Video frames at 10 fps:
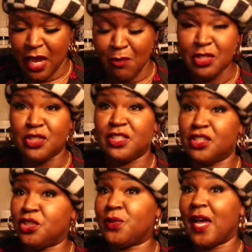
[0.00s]
I want you to
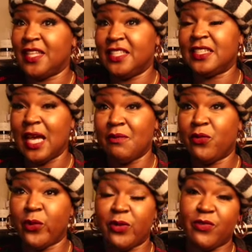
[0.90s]
just try these Tom
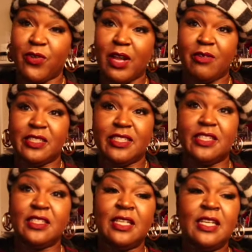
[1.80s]
Ford
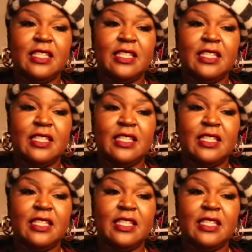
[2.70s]
fragrances.